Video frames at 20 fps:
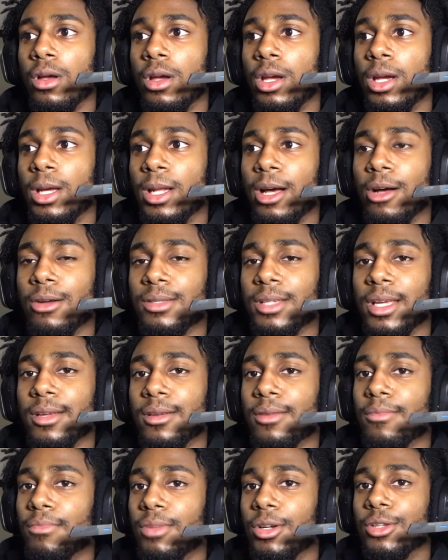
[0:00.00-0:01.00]
And I was
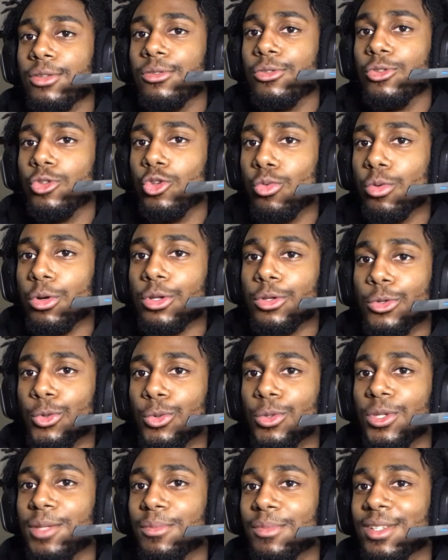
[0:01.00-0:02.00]
like, but you were too
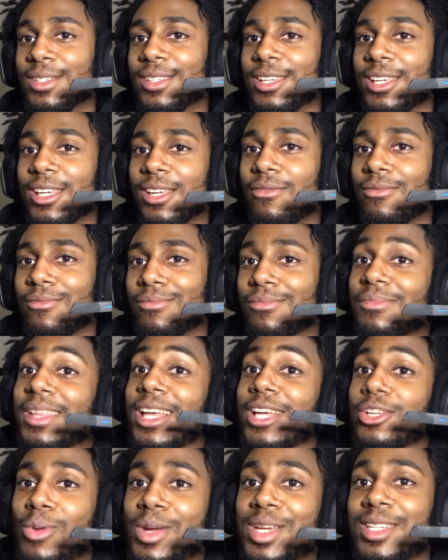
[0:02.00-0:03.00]
deep to save.
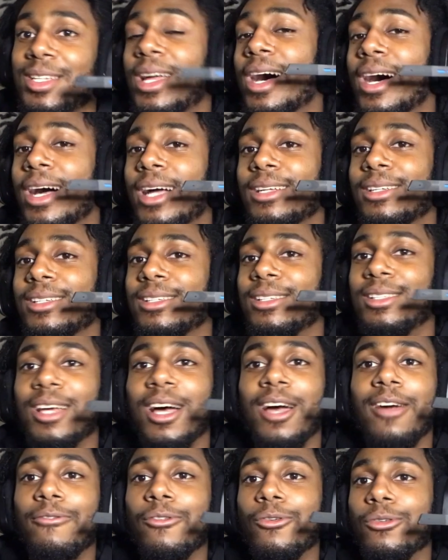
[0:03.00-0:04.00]
That's why he died. He
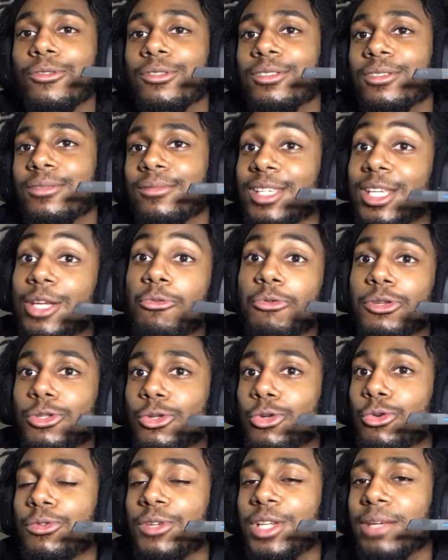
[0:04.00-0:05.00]
died first. He was
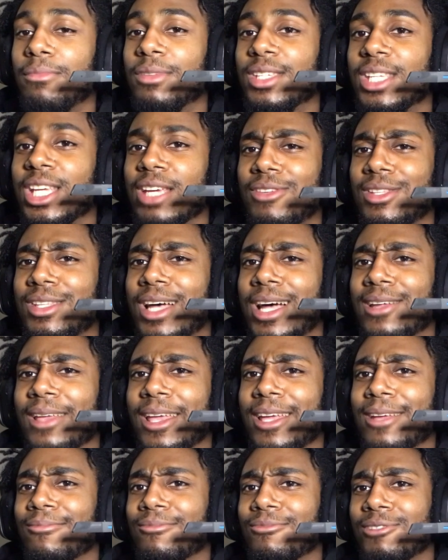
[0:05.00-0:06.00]
too deep to save. He died
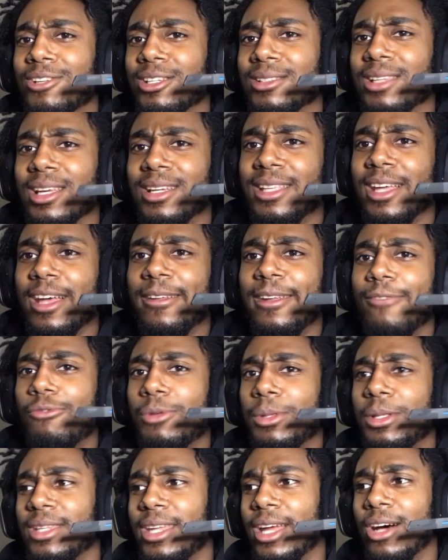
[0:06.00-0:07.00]
like just like that. They
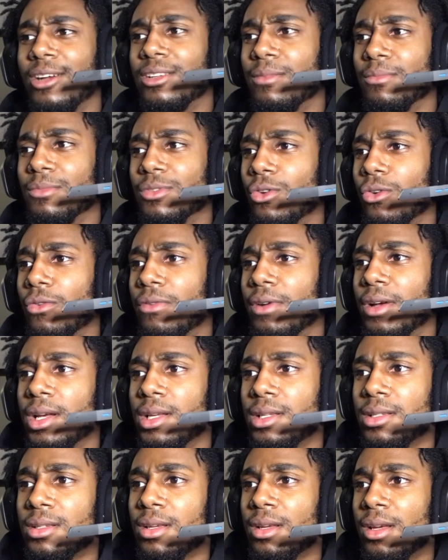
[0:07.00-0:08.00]
really downed him so
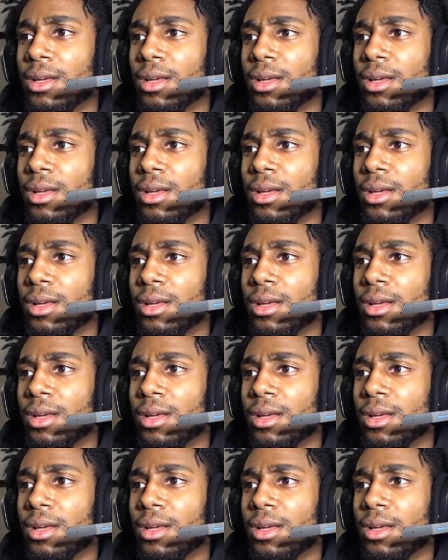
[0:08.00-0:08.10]
fast.